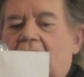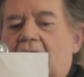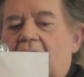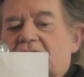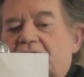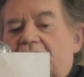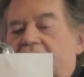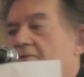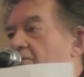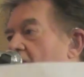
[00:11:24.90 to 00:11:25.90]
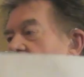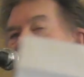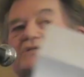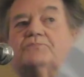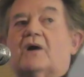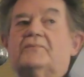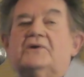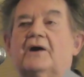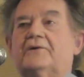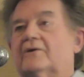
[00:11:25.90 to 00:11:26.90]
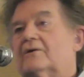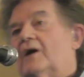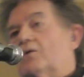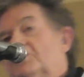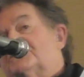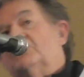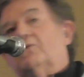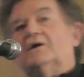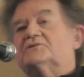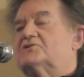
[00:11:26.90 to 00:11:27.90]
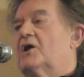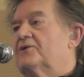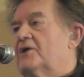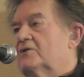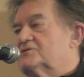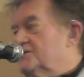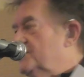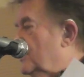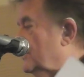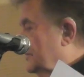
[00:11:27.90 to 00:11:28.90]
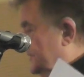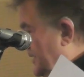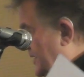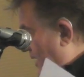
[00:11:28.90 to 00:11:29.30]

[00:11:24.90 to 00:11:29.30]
actually another artist. He's probably not here. I wish he was, John Yowsey who did